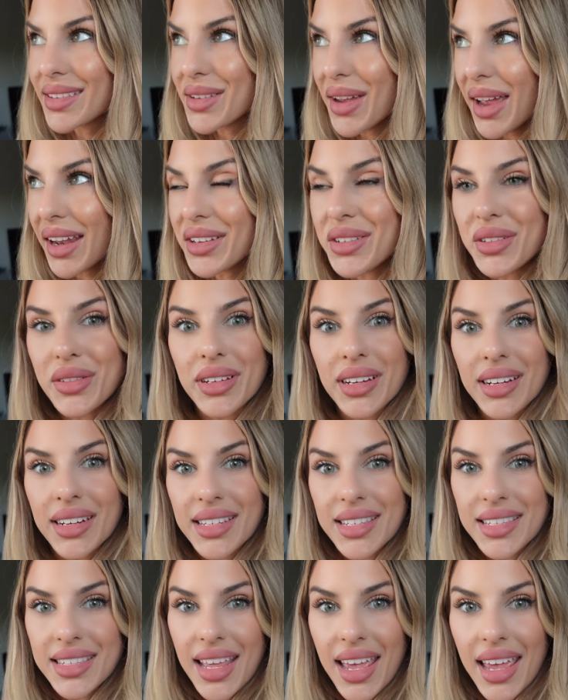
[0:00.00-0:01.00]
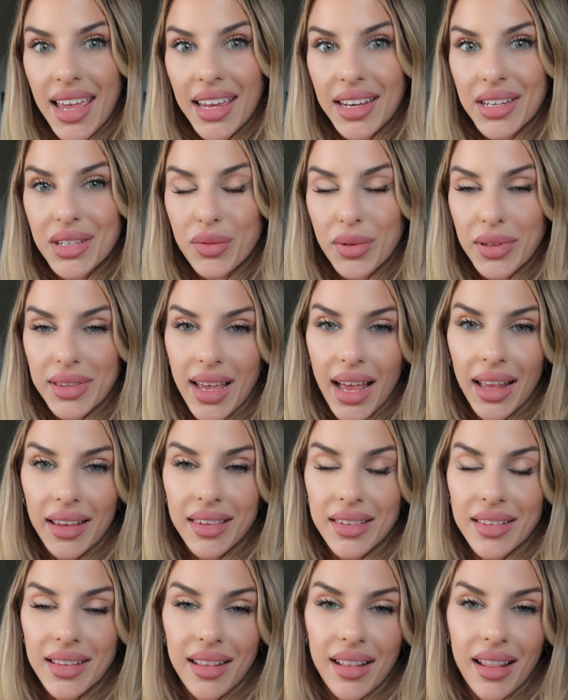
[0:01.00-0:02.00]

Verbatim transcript: to entering the stage with that